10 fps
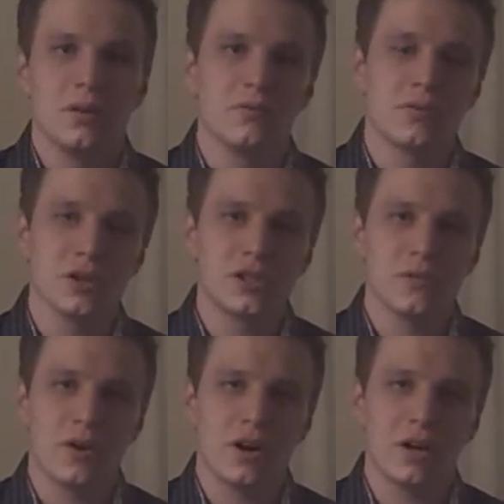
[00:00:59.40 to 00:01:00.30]
First
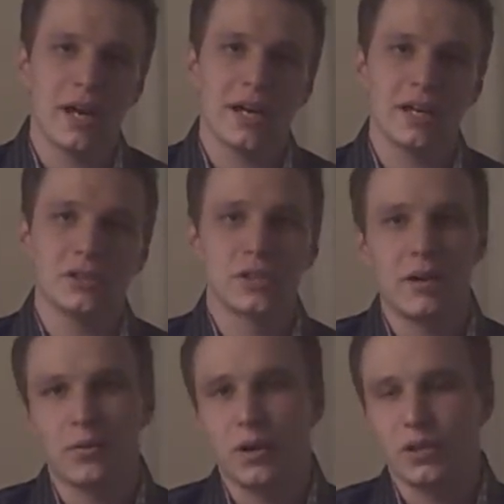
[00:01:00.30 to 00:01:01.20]
of all, I
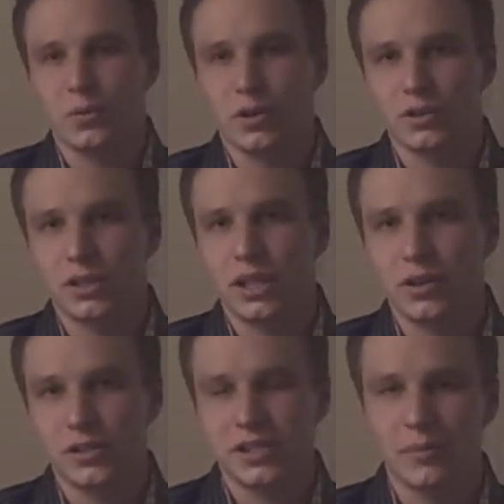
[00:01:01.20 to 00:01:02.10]
travel around the world and I go
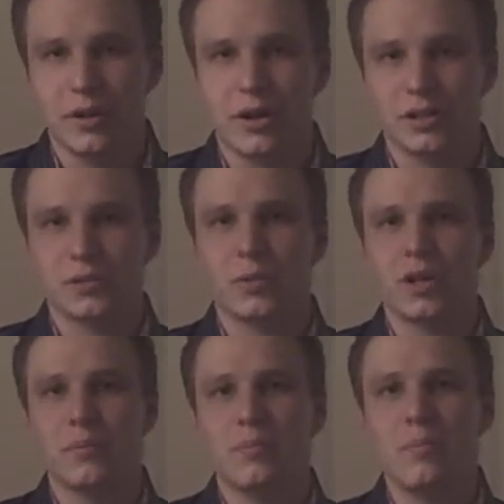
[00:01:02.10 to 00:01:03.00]
to seminars, and one
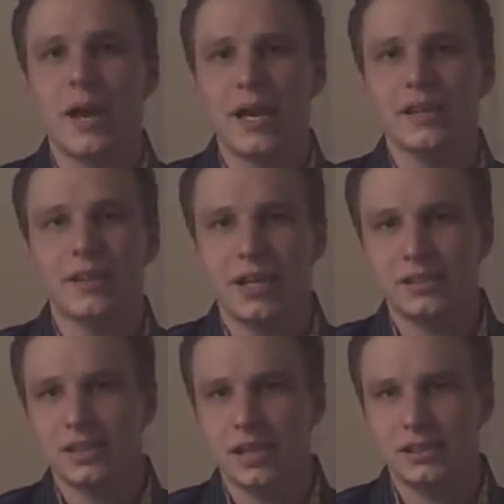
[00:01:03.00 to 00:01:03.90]
of the main things that I